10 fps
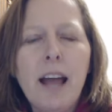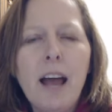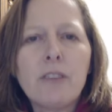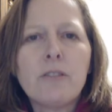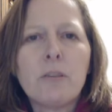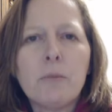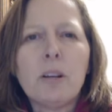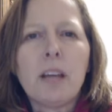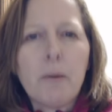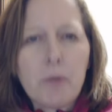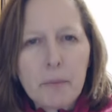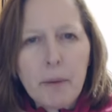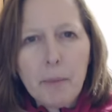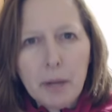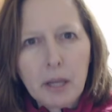in how you communicate with the
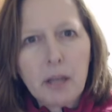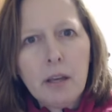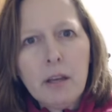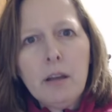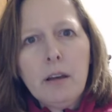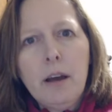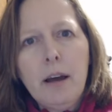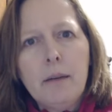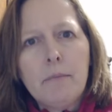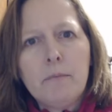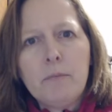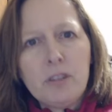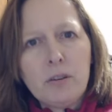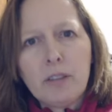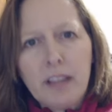public. You bet. Um,
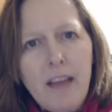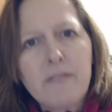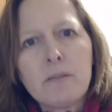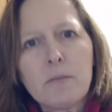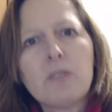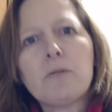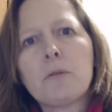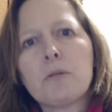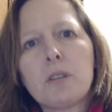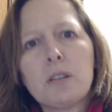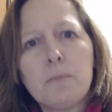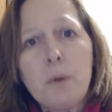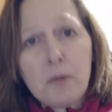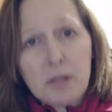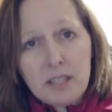we certainly have some resources
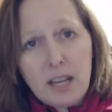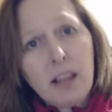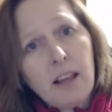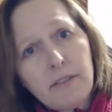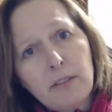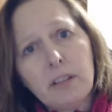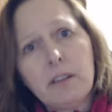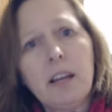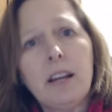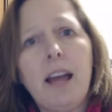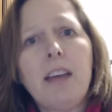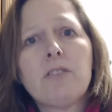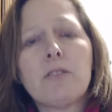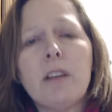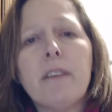both at state level and, and,
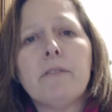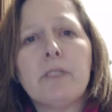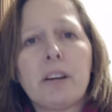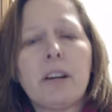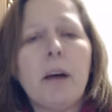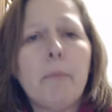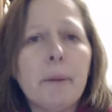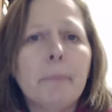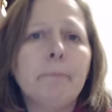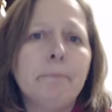national level that could help